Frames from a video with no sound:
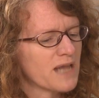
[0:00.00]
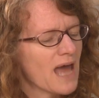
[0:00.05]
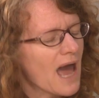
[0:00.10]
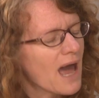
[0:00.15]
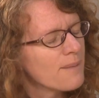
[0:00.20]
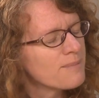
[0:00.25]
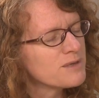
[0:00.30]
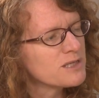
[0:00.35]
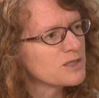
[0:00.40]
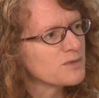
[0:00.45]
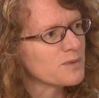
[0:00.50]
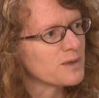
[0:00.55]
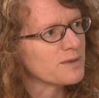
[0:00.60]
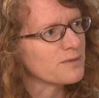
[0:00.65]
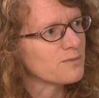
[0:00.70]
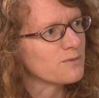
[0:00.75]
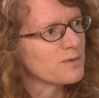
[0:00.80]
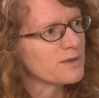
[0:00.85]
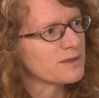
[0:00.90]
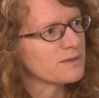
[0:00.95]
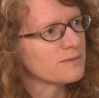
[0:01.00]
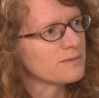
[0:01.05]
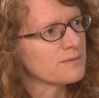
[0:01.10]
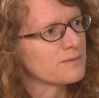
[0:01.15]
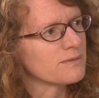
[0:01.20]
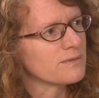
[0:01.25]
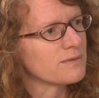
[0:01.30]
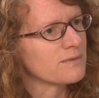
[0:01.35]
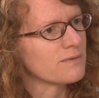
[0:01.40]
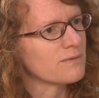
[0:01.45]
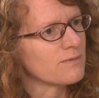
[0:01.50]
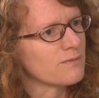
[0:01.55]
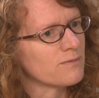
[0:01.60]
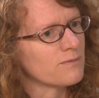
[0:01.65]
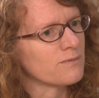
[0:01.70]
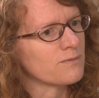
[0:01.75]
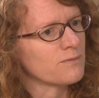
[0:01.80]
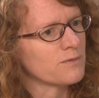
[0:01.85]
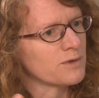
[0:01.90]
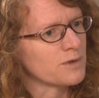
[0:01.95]
happens when
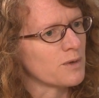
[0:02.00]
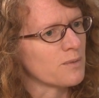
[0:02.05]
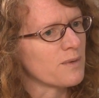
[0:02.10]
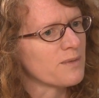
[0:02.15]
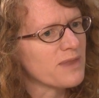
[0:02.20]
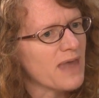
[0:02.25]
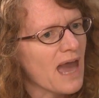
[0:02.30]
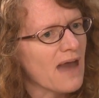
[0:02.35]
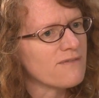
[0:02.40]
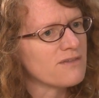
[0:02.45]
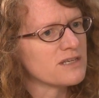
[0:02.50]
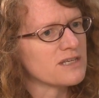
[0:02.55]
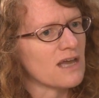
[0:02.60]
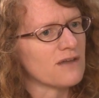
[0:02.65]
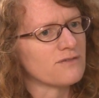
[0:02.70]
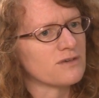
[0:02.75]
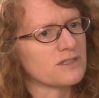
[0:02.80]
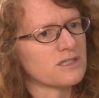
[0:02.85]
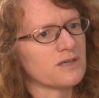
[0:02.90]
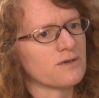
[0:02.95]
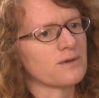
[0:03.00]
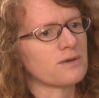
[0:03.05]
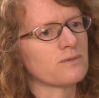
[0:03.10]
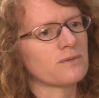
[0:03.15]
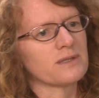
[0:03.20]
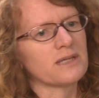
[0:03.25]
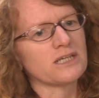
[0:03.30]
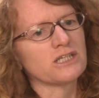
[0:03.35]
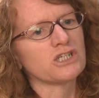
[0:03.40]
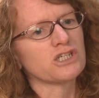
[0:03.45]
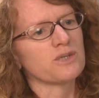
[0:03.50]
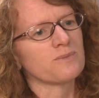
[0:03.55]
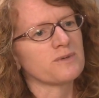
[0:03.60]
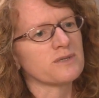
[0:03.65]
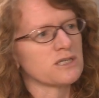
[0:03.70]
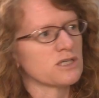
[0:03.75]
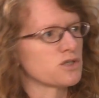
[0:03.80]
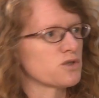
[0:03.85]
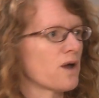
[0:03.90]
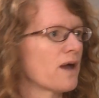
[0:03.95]
they have this adversarial relationship
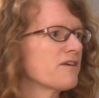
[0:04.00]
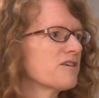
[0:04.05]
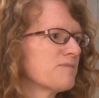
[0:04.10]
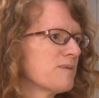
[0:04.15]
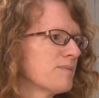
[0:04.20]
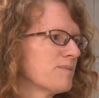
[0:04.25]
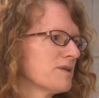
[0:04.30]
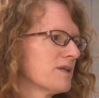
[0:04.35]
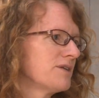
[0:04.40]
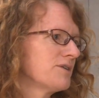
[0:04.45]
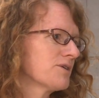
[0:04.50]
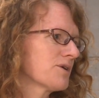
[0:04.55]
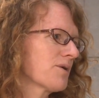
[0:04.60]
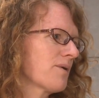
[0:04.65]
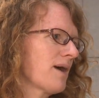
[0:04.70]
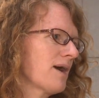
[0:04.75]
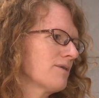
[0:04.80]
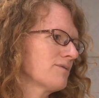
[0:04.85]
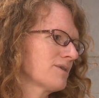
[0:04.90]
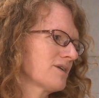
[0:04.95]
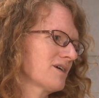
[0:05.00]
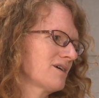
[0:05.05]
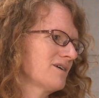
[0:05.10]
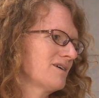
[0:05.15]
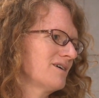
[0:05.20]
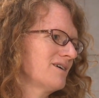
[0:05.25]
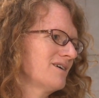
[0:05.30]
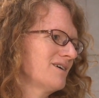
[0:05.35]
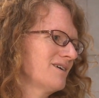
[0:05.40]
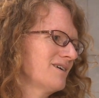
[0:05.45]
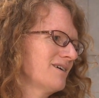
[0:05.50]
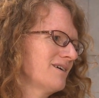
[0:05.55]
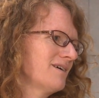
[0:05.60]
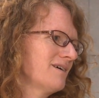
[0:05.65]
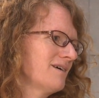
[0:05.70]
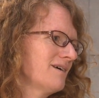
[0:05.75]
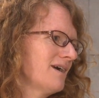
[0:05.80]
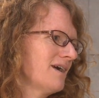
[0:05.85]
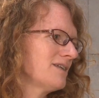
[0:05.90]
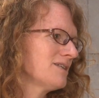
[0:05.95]
is it drives people underground.
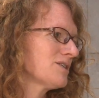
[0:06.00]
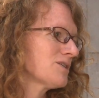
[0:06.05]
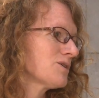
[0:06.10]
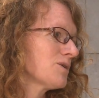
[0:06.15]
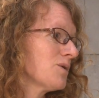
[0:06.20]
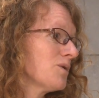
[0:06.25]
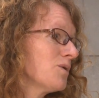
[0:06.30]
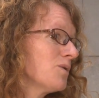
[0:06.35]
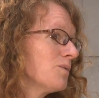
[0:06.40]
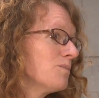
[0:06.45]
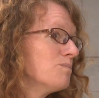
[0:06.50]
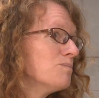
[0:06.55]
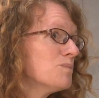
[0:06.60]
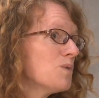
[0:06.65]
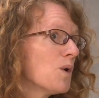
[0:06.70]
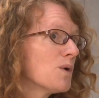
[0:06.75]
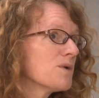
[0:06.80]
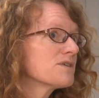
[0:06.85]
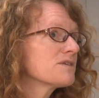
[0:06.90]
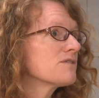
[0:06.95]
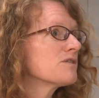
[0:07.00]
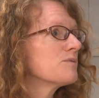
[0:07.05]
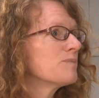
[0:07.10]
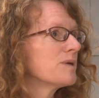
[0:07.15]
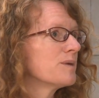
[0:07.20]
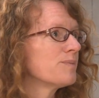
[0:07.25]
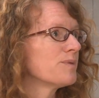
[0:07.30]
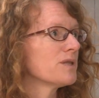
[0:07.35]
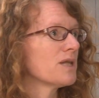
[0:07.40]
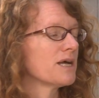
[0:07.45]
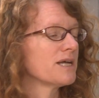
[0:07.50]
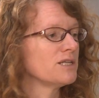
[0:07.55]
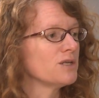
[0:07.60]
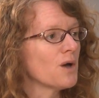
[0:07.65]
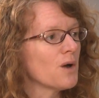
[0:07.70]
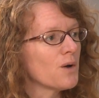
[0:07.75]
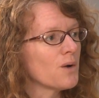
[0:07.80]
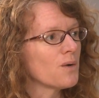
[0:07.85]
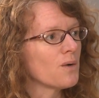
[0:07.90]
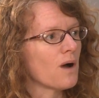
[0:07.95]
And so most of the people I
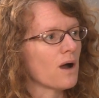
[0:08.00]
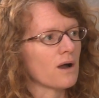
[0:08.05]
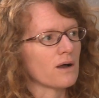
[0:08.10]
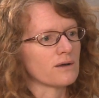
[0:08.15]
know